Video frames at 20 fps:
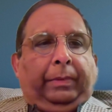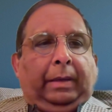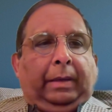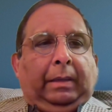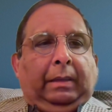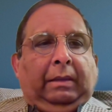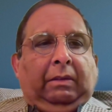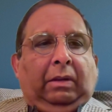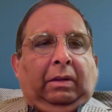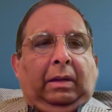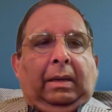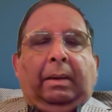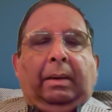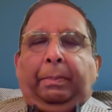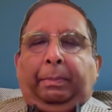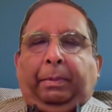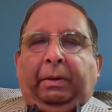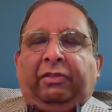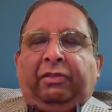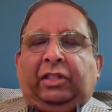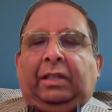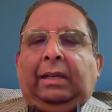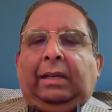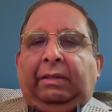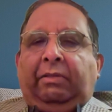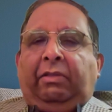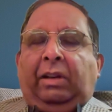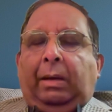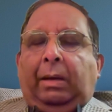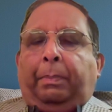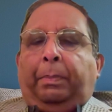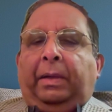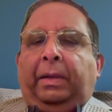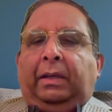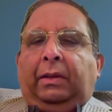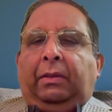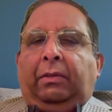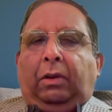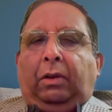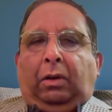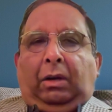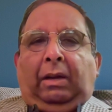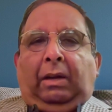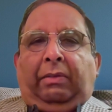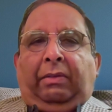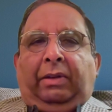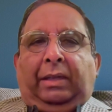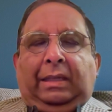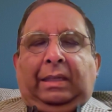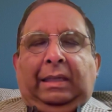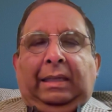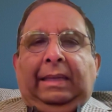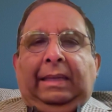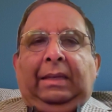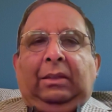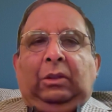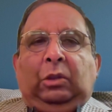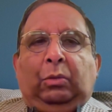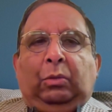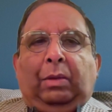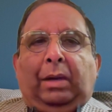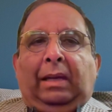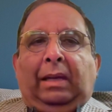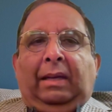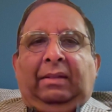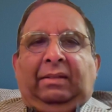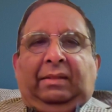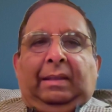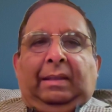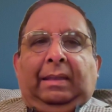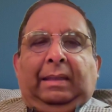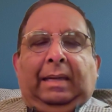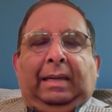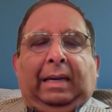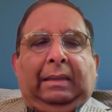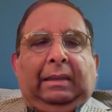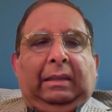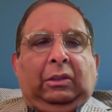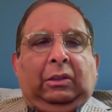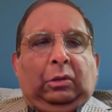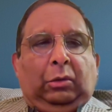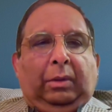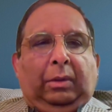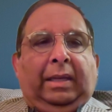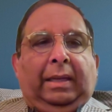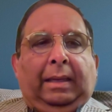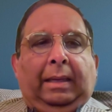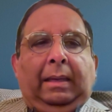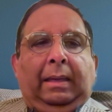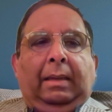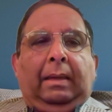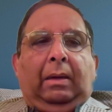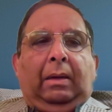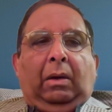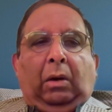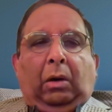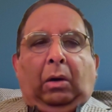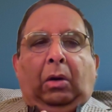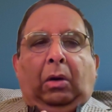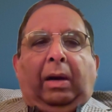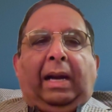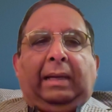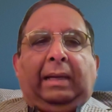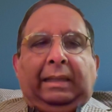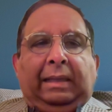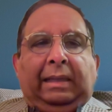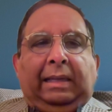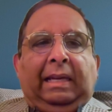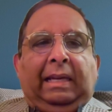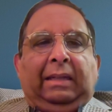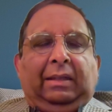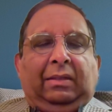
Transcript: development of all our colleagues who are listening either today or at a later